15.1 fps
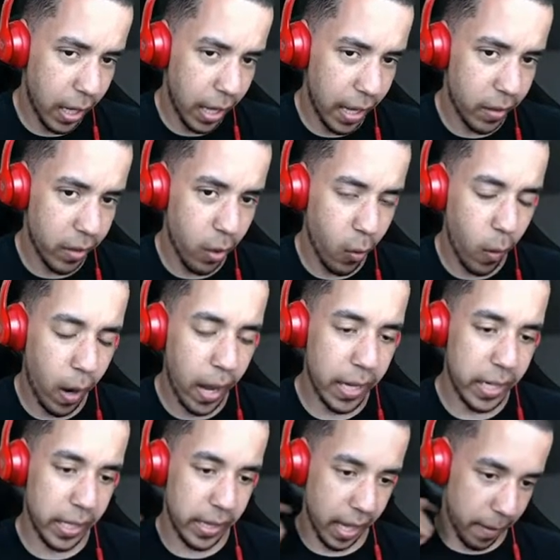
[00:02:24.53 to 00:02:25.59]
I don't know why I
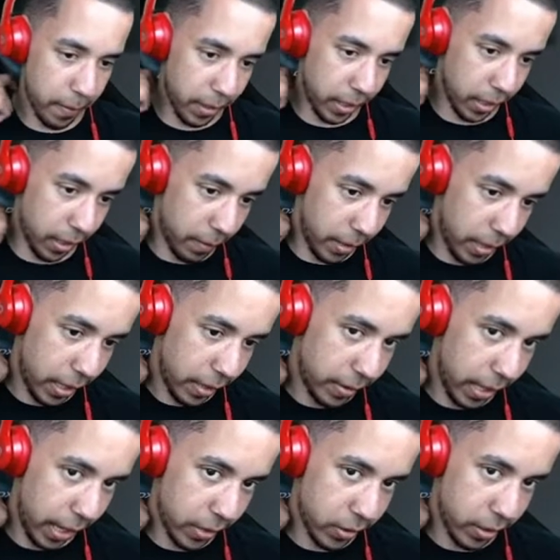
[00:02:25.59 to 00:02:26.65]
need that many lemonades.
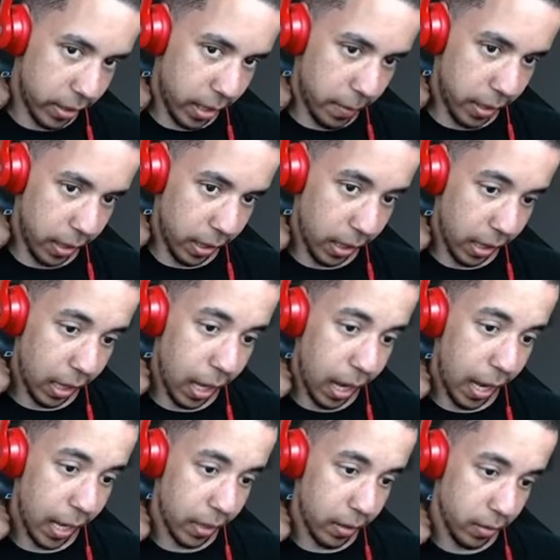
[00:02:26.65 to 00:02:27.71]
Actually, that'd be a
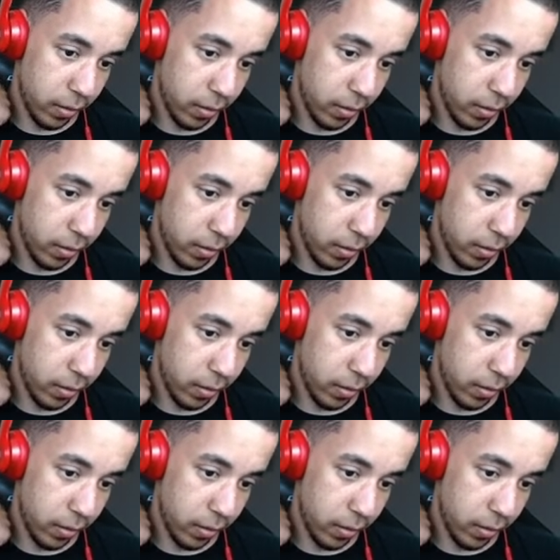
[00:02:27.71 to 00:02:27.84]
lot.